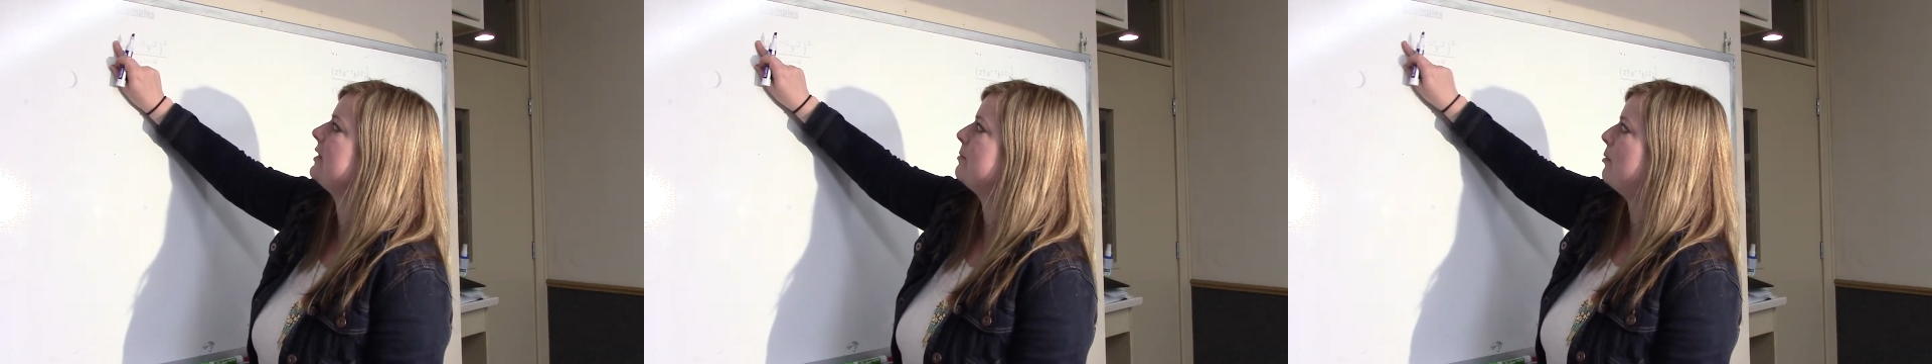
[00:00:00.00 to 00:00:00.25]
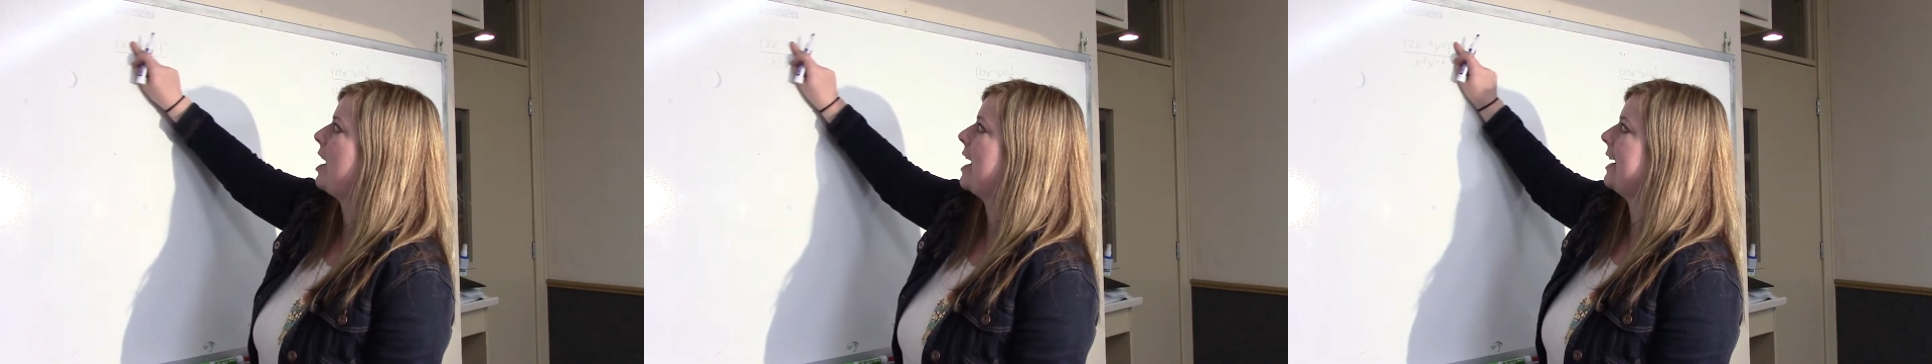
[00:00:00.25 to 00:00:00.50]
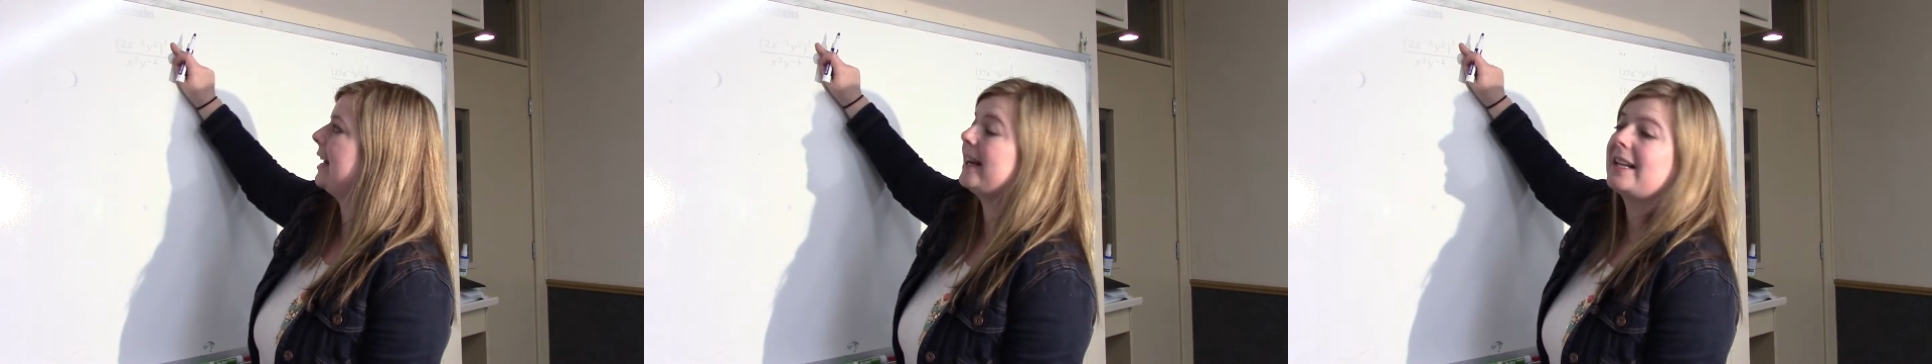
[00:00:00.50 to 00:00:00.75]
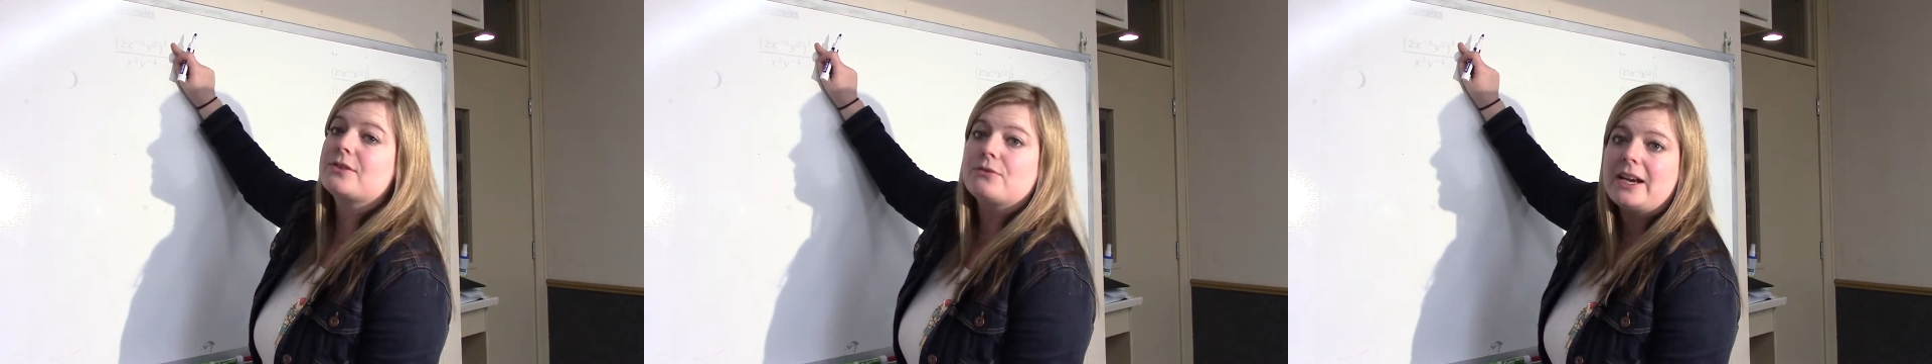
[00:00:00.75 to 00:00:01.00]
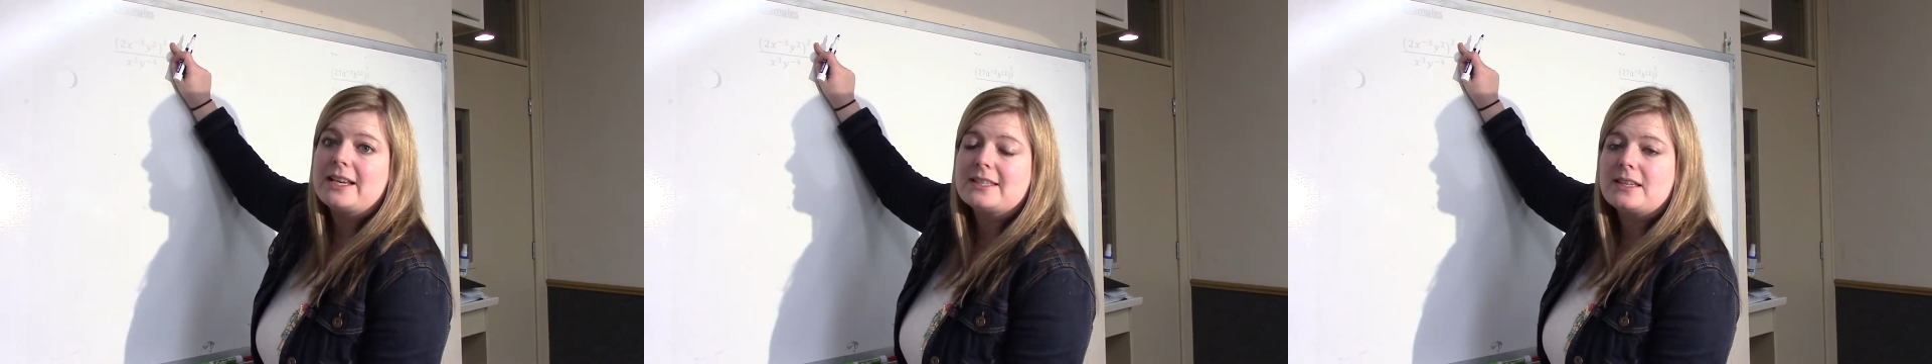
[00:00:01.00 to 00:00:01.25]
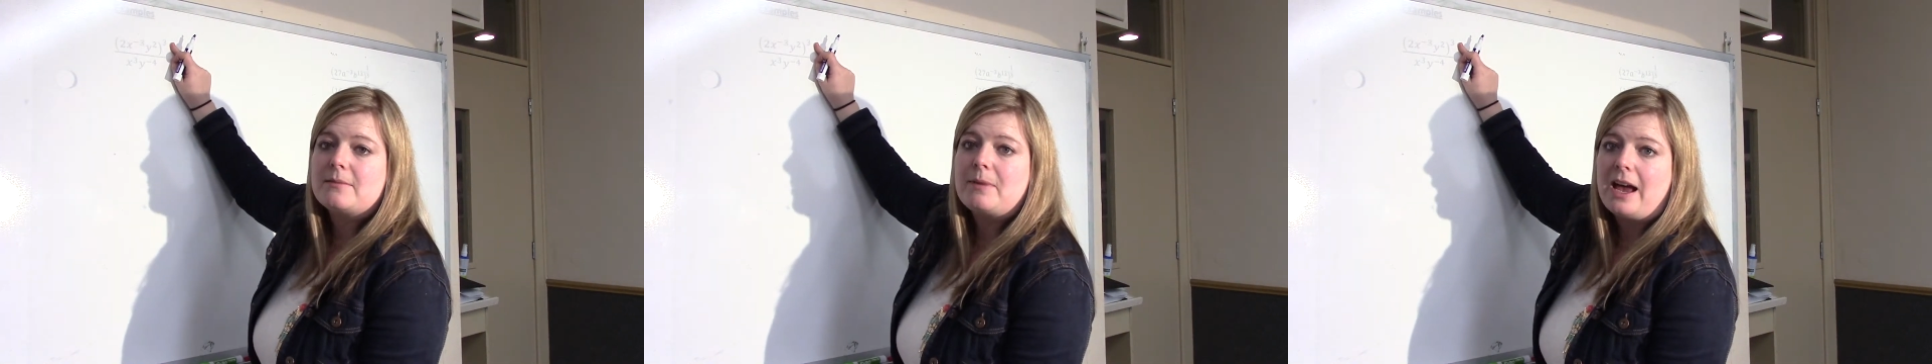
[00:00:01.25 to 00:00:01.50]
this bracket gets raised
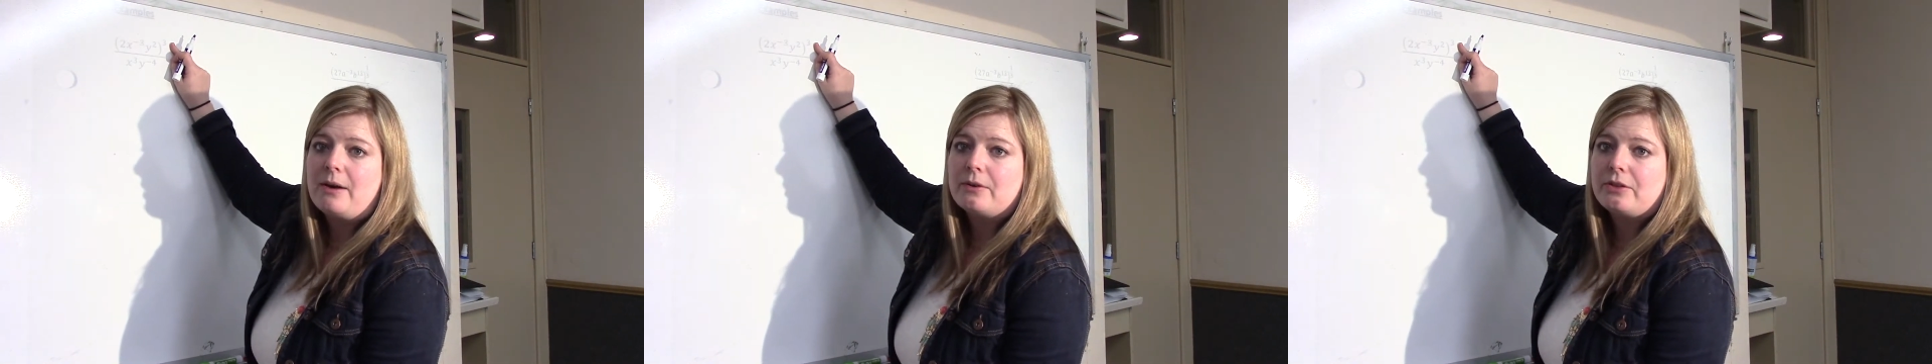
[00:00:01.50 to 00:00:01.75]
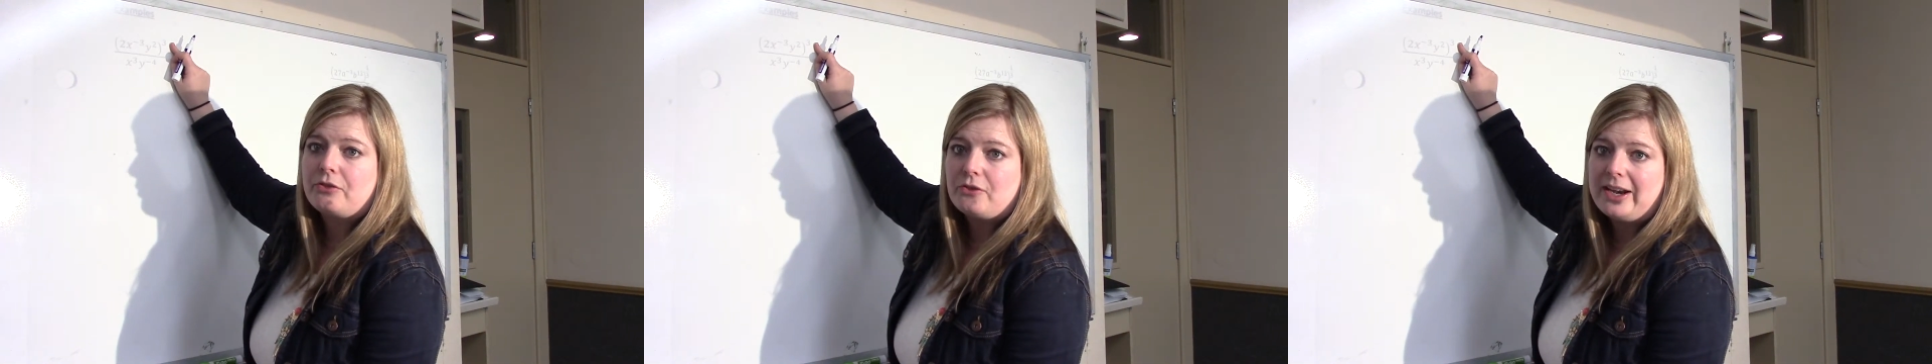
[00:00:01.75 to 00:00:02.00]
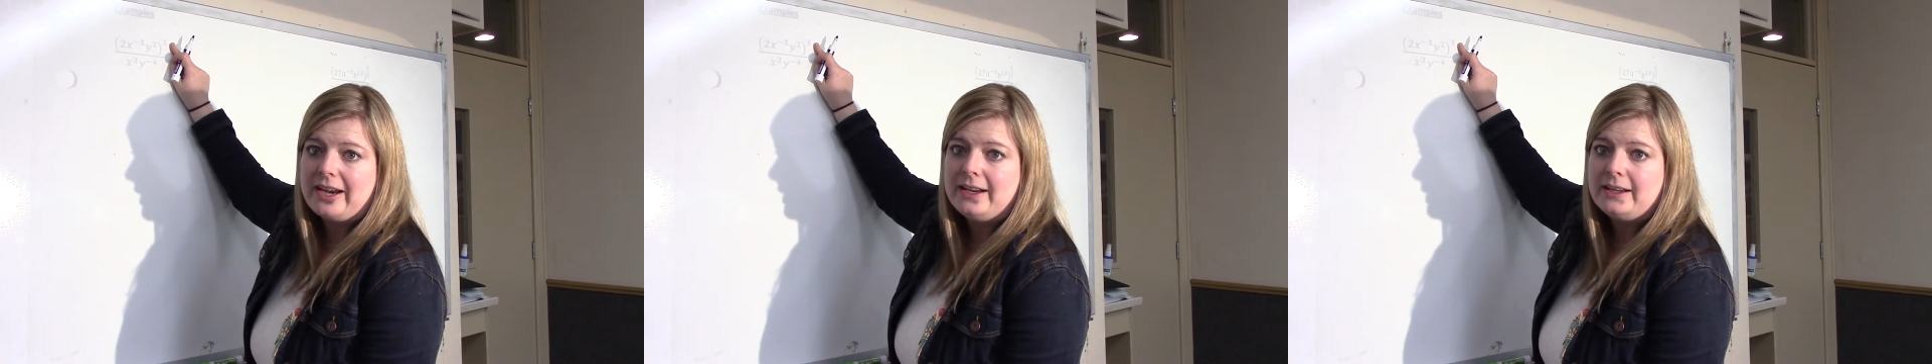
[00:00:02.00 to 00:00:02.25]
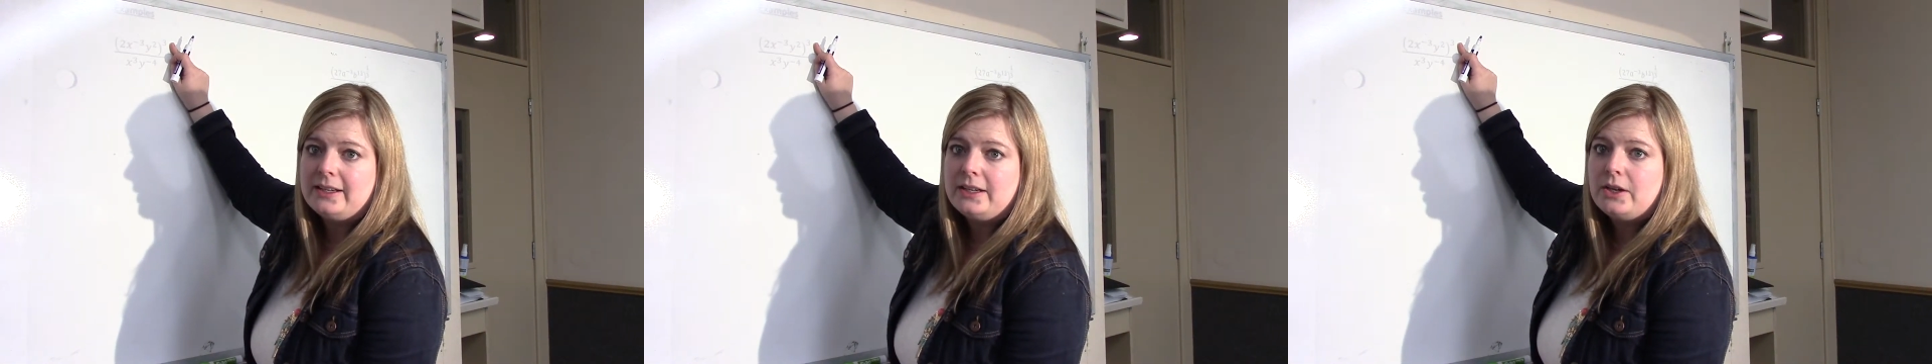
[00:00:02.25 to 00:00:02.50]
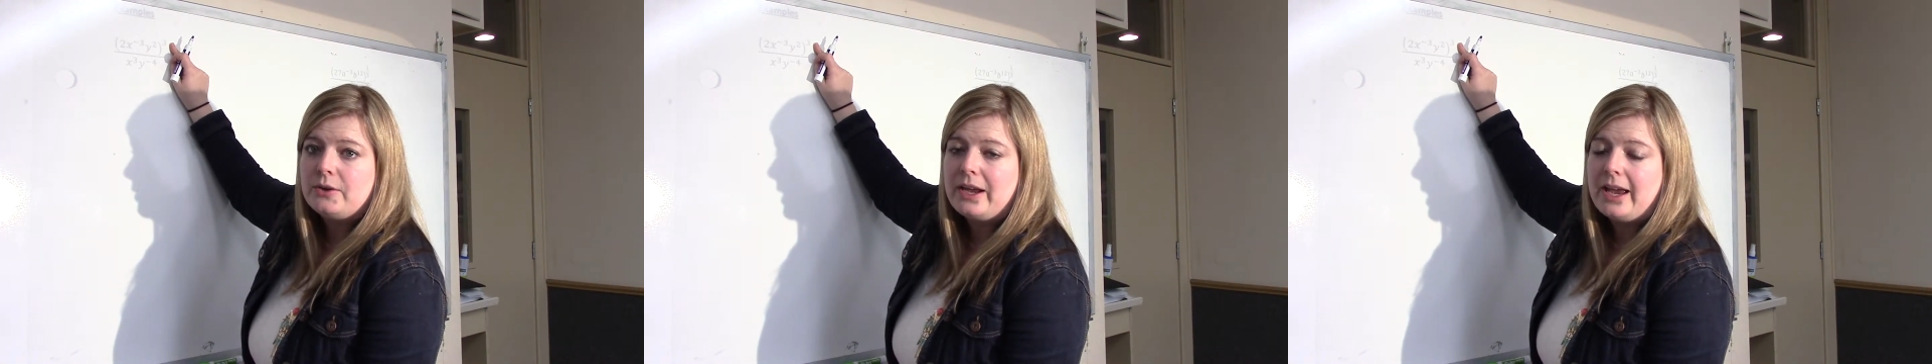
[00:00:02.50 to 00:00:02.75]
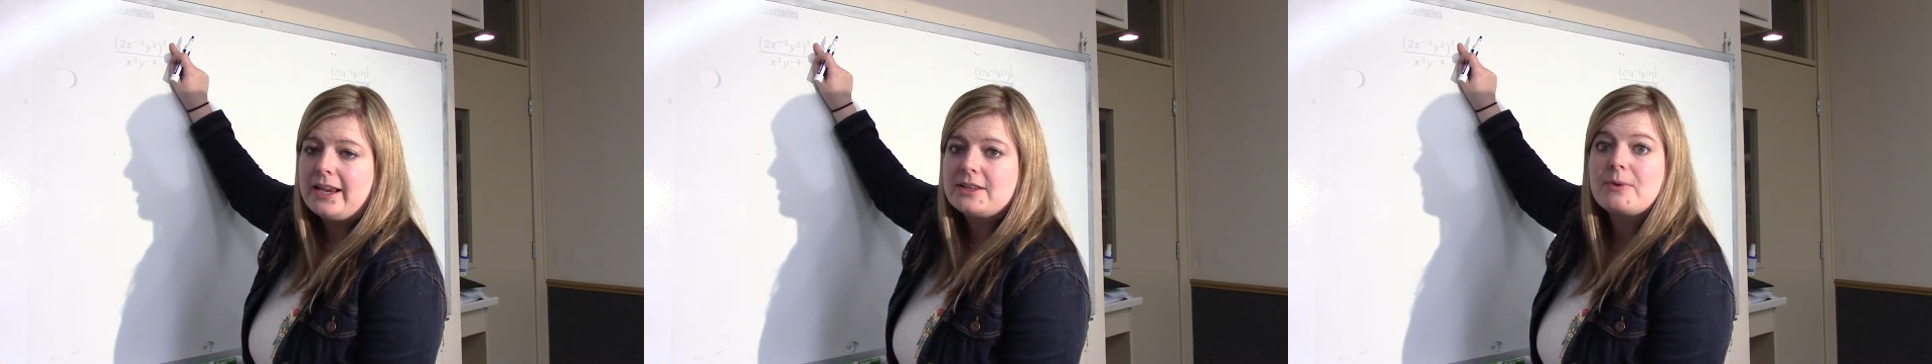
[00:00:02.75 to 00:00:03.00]
to the power 3, okay?